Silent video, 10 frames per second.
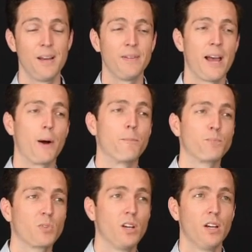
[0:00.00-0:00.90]
Now,
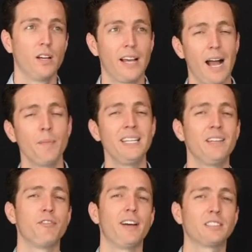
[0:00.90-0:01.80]
how
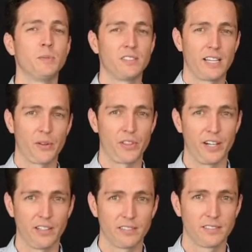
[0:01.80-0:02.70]
many investments out
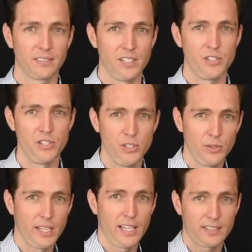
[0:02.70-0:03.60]
there do you
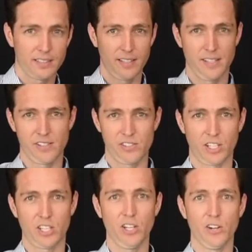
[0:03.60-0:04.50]
get
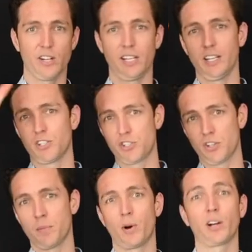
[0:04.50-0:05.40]
security
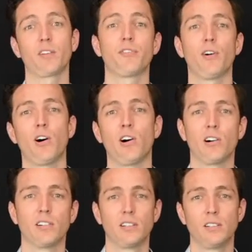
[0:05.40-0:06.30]
should the market
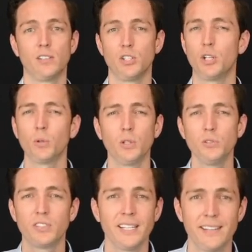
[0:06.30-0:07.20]
fall? You don't
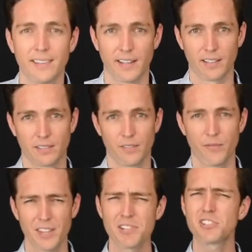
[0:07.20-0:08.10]
lose anything.
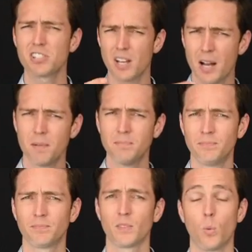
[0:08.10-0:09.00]
There's some.
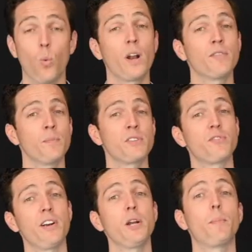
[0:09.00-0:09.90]
One of them that's
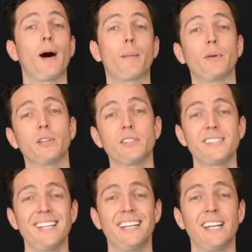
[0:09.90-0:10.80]
very popular
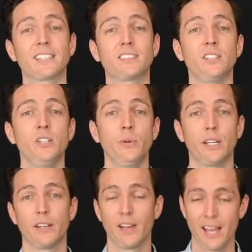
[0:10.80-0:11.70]
is the indexed
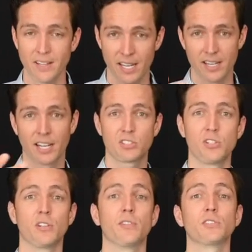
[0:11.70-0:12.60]
annuity and
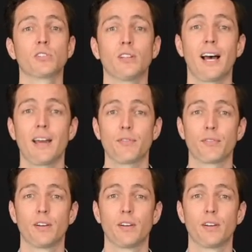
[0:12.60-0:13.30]
indexed universal life.